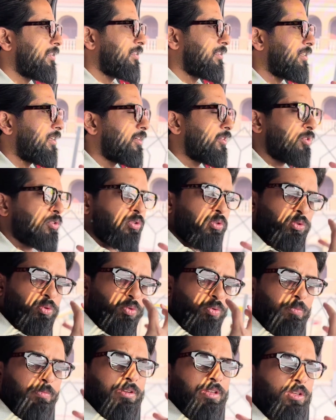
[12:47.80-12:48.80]
there are
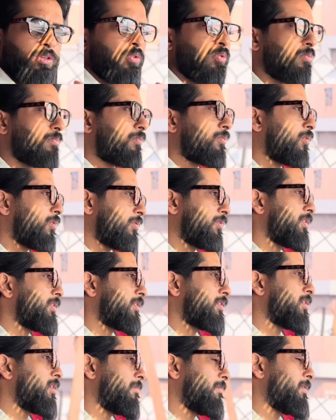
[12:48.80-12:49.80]
so many new
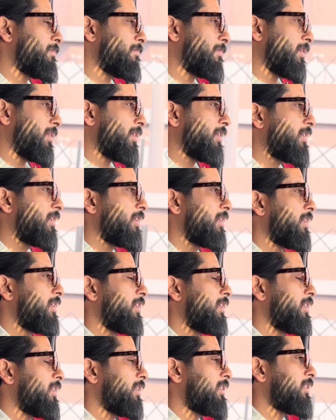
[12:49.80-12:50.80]
projects coming by
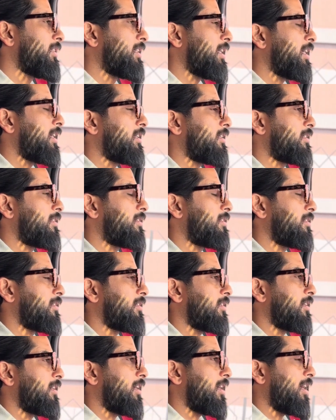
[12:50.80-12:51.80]
that
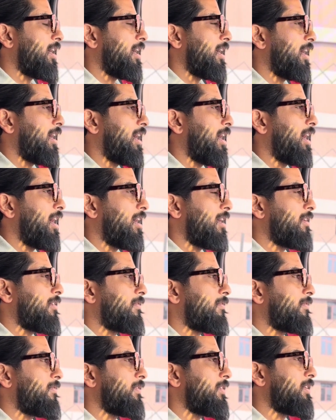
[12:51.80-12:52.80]

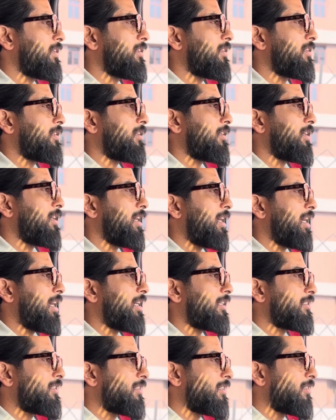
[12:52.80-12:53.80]
I feel
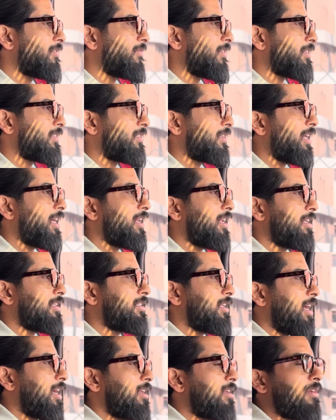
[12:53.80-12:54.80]
as an investor,
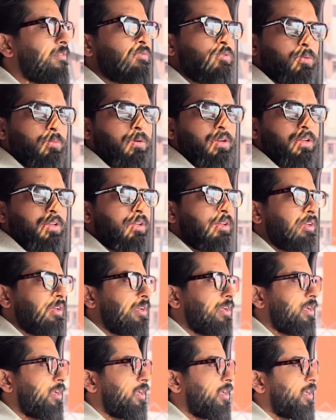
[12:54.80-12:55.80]
see, I love Dubai,
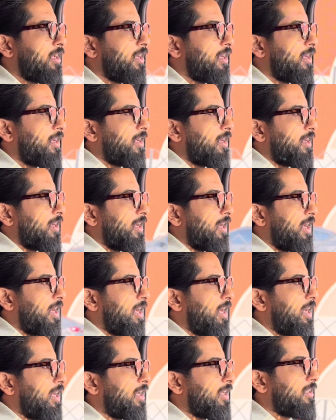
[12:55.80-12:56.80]

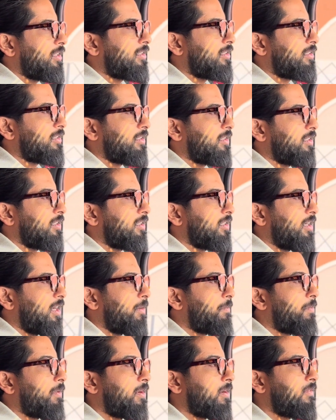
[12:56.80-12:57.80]
and
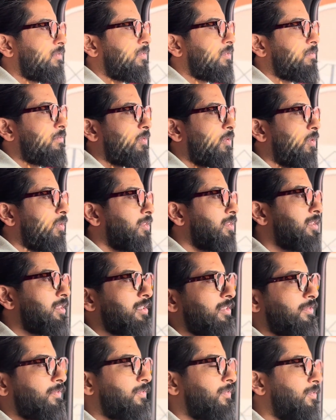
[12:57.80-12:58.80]
apart from all
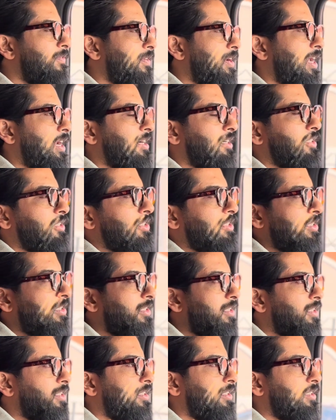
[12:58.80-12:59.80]
these
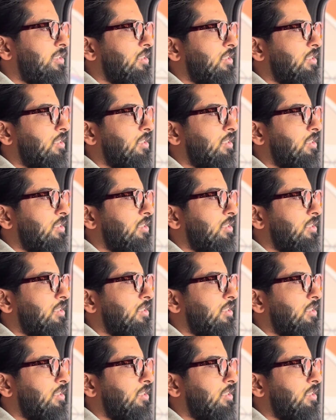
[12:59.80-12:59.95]
flashy